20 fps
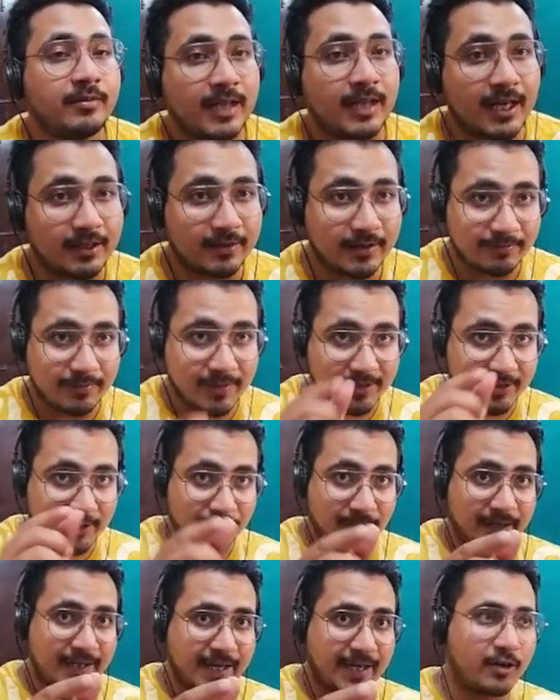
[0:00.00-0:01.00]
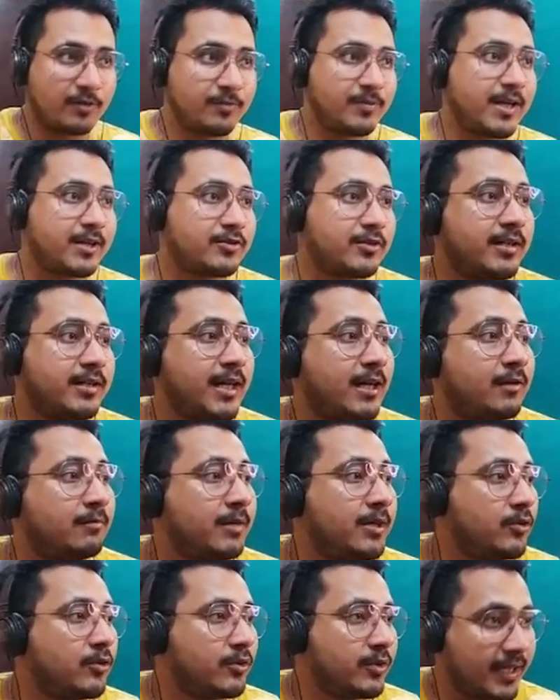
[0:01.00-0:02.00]
That measurement cannot be actually done
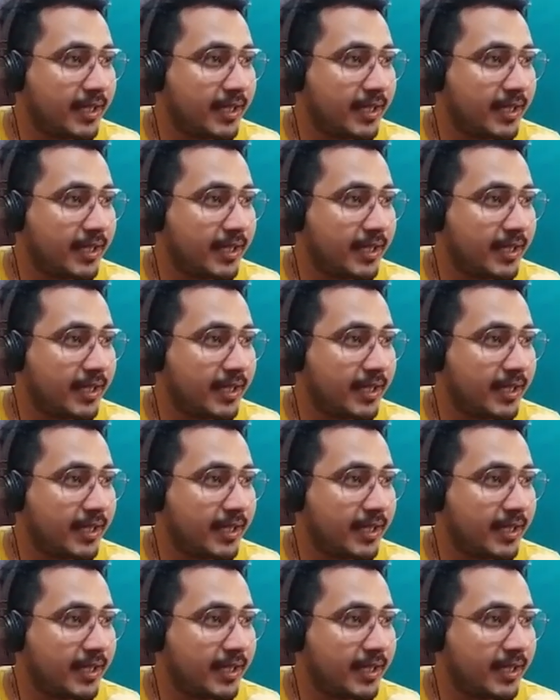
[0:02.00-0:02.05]
by your